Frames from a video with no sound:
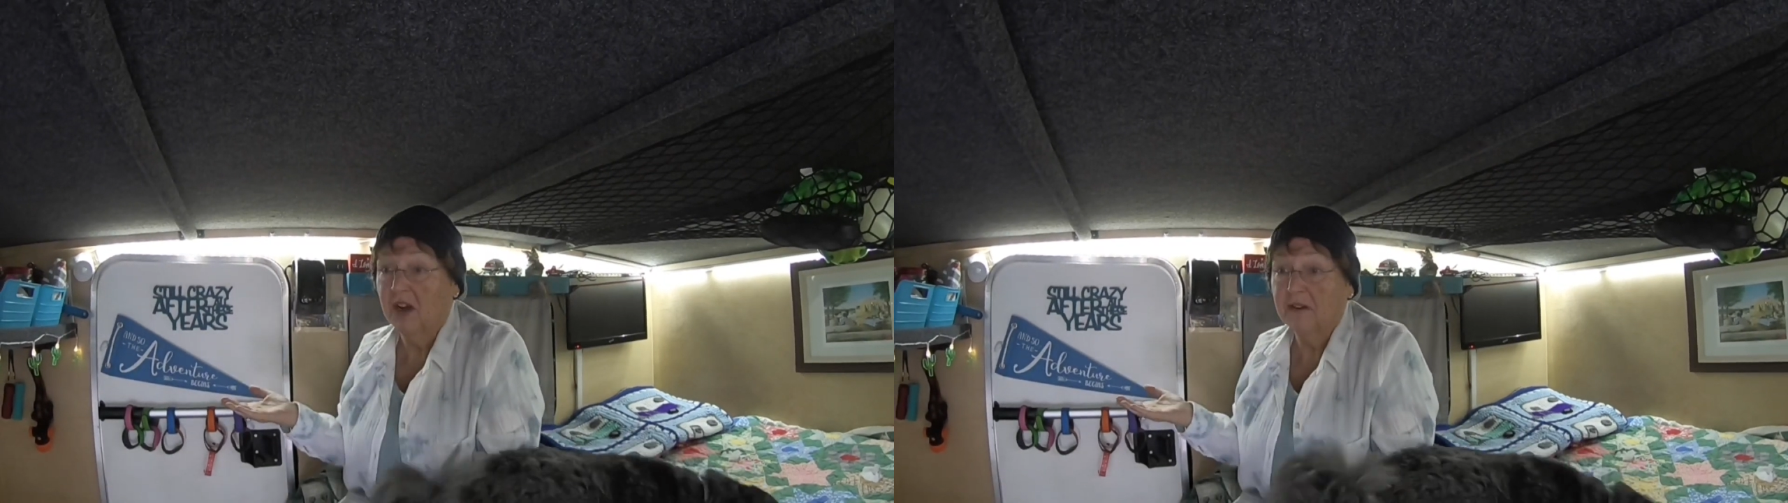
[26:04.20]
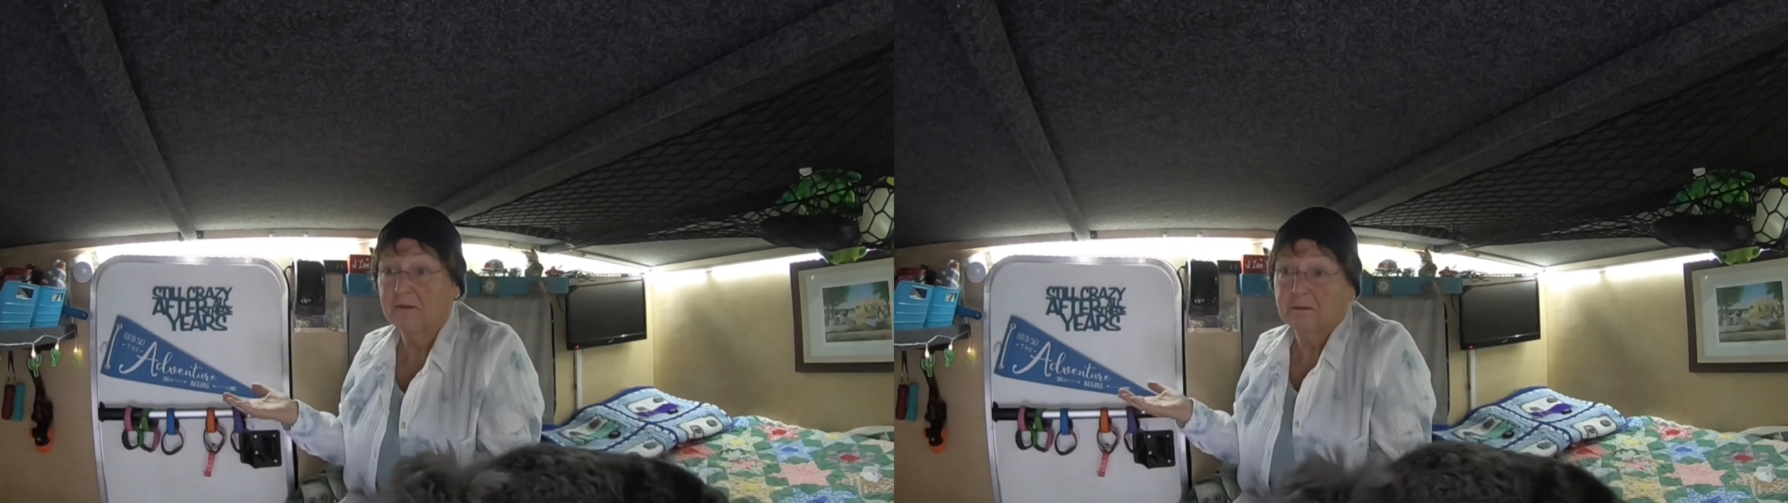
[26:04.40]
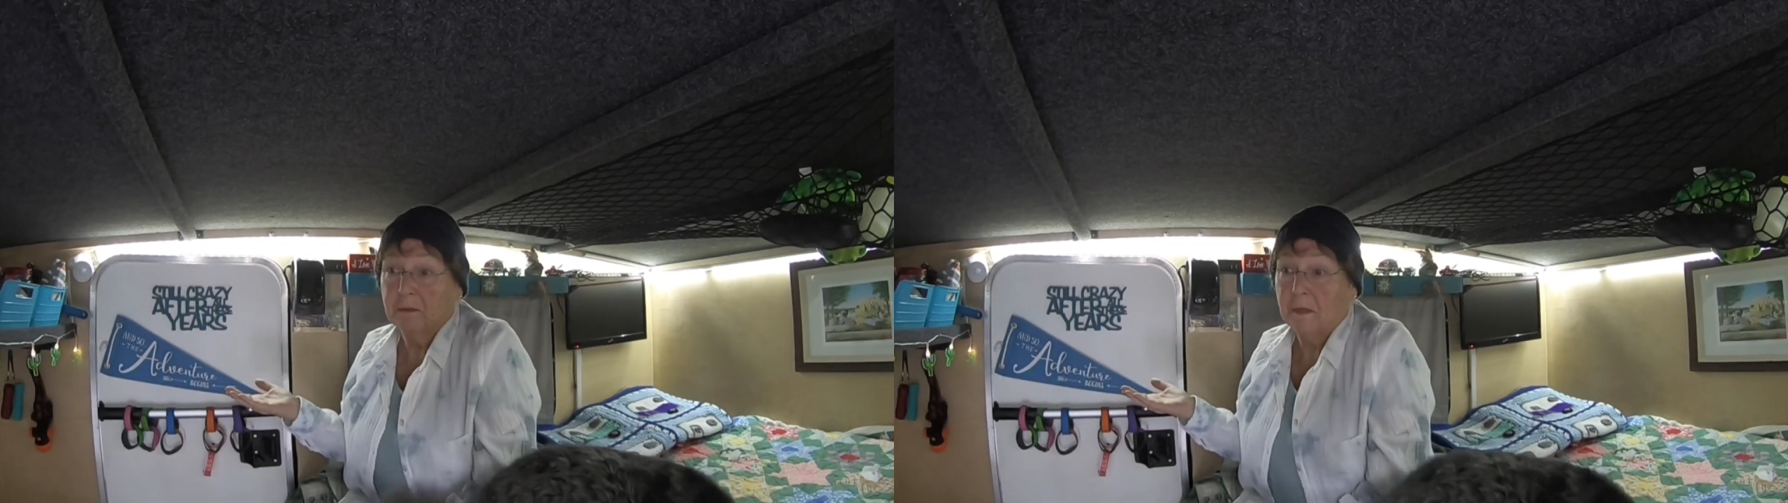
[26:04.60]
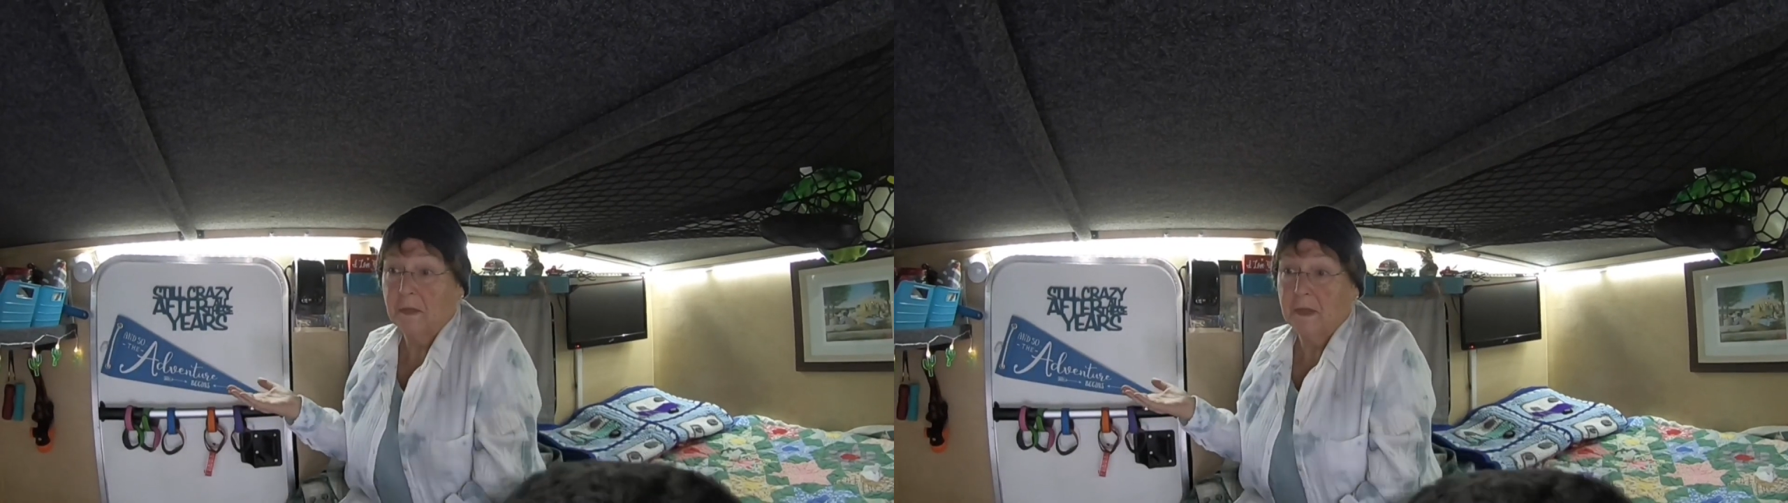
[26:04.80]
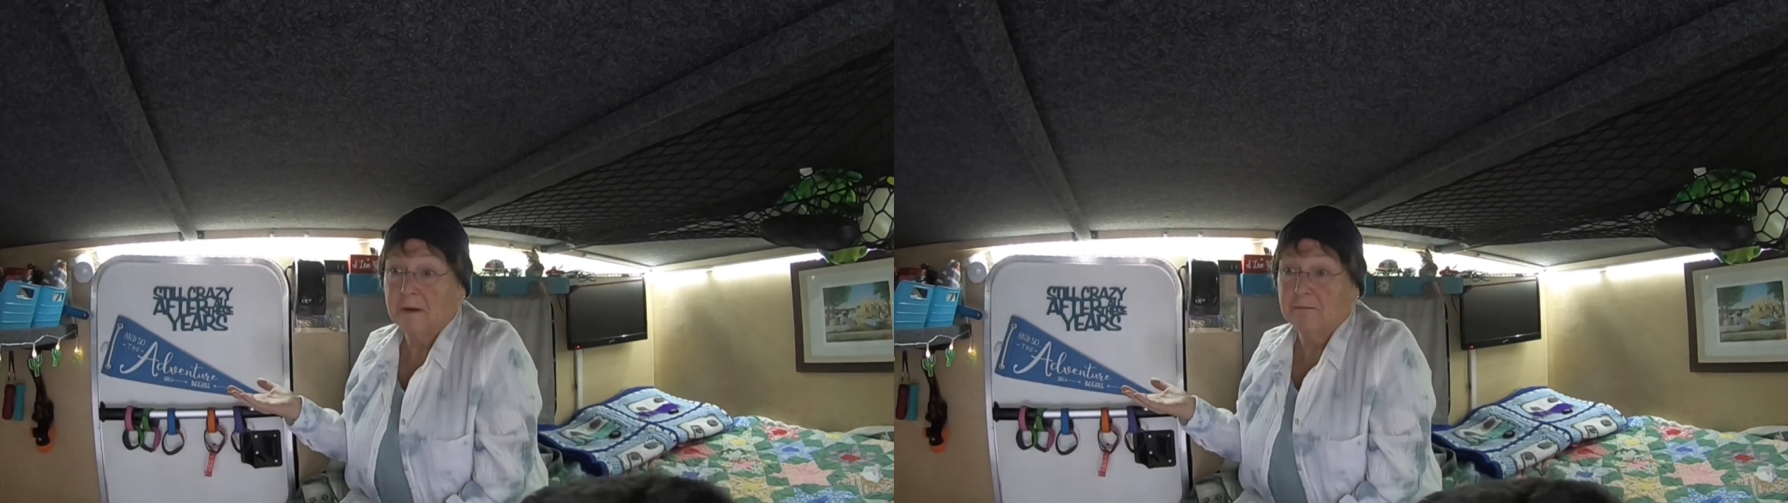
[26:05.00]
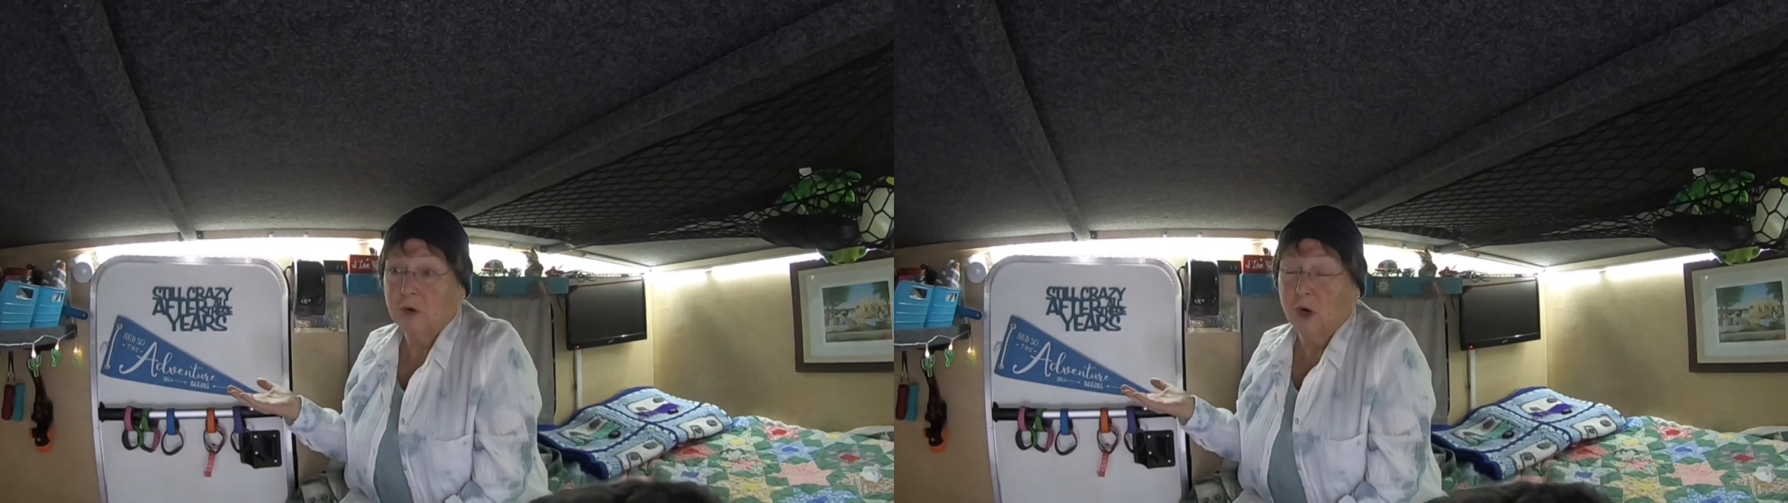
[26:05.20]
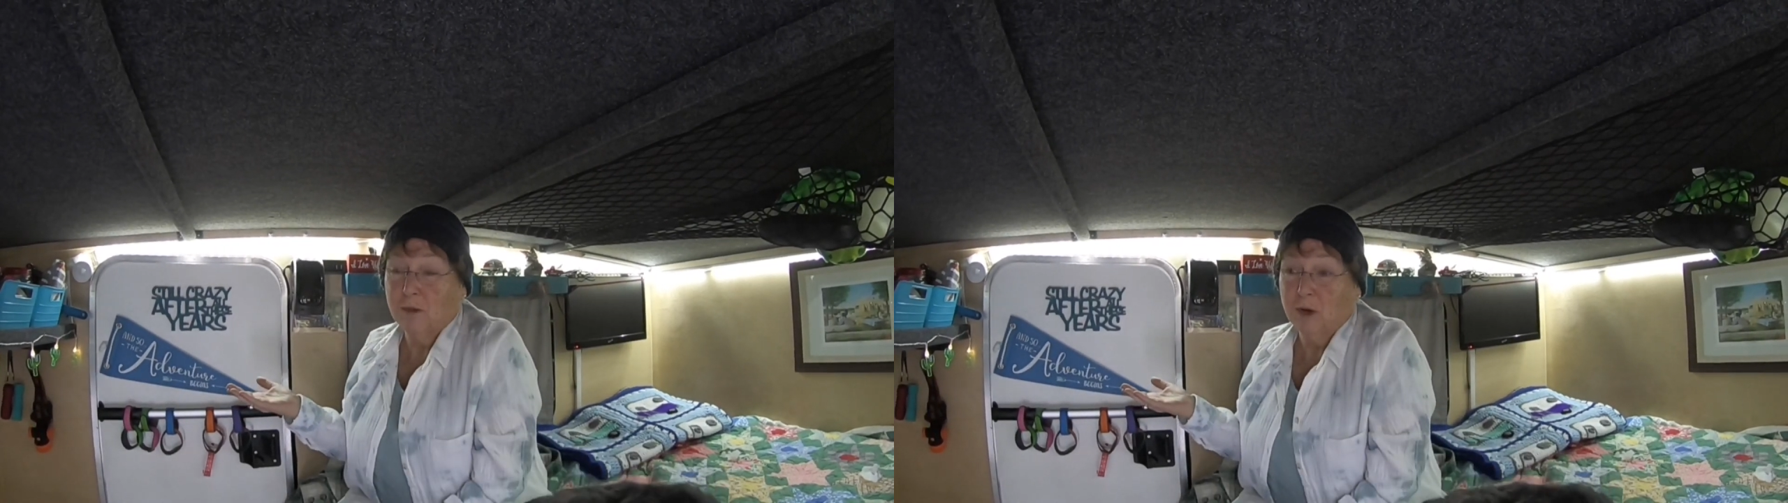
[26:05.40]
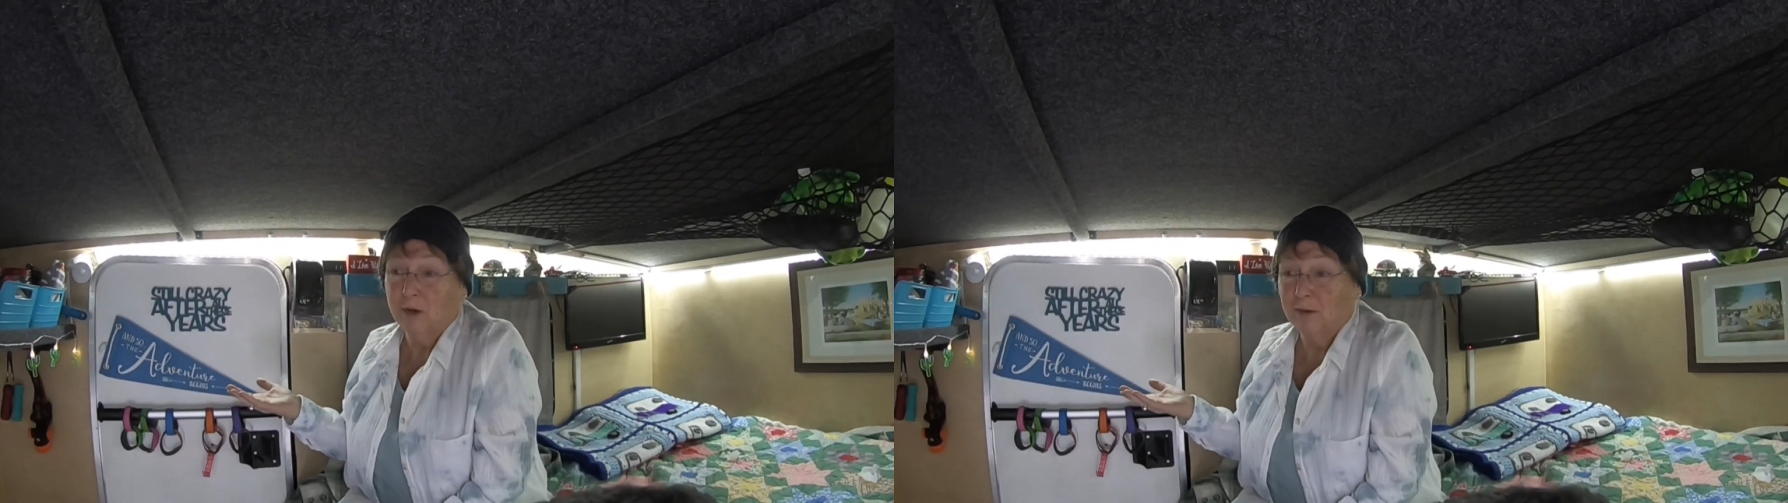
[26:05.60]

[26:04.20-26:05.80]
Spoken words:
a normal,